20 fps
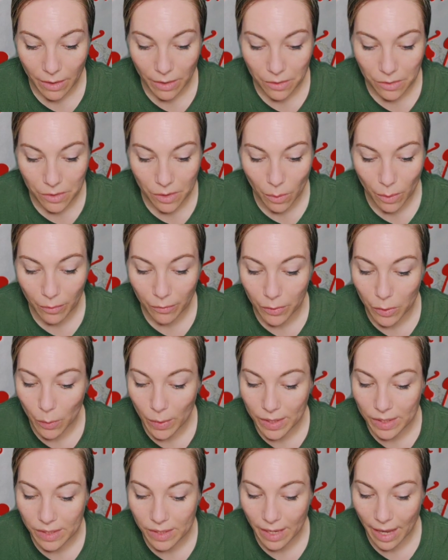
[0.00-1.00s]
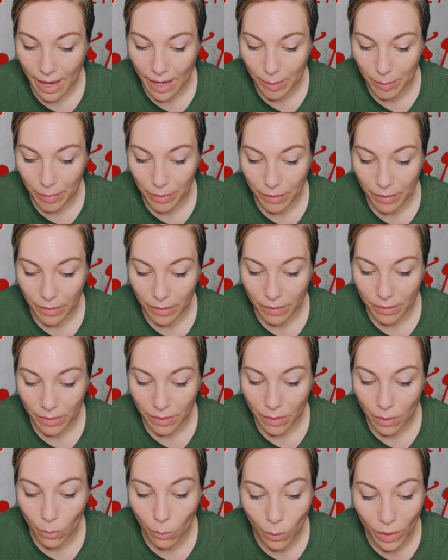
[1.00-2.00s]
So if you escape,
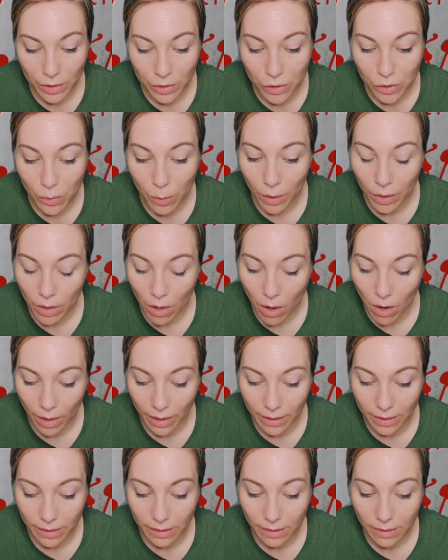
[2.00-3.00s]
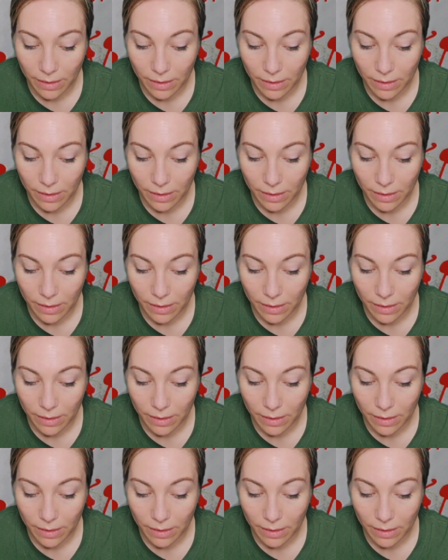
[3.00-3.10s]
once you are gone,